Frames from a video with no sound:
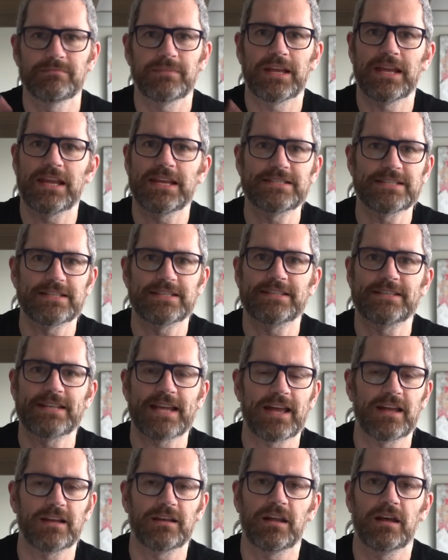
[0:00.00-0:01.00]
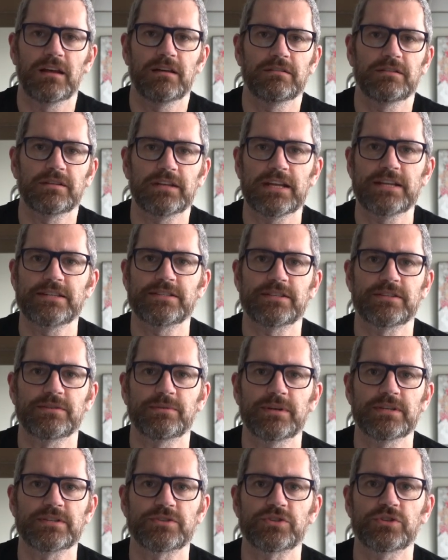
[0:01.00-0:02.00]
Easy to download, easy to
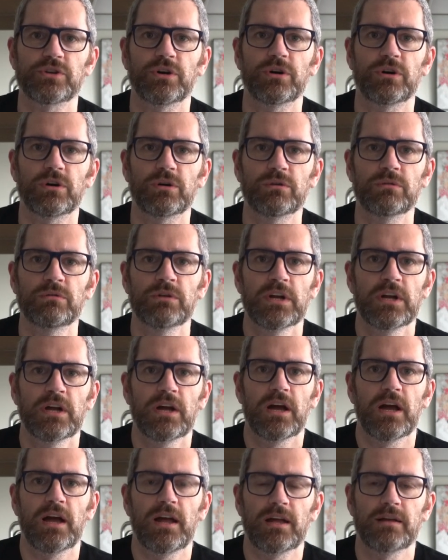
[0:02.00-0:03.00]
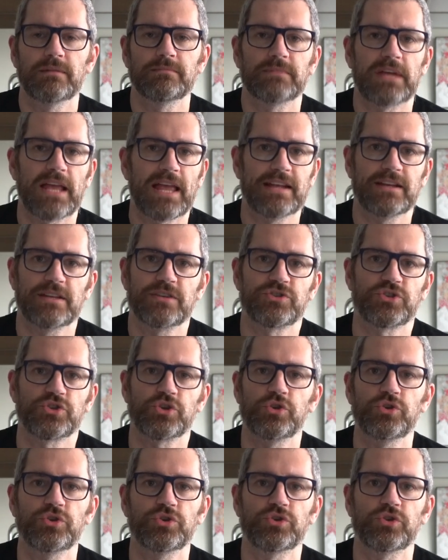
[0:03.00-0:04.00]
install, and as
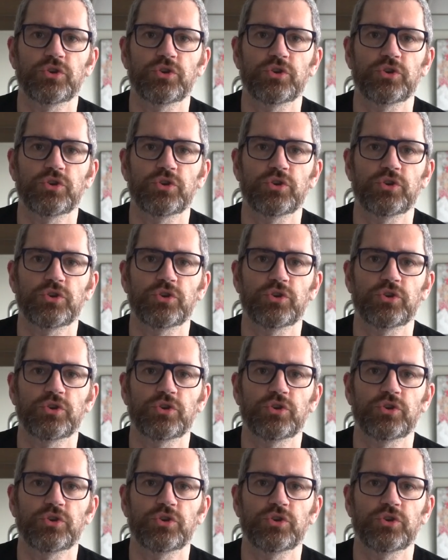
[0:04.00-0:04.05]
soon as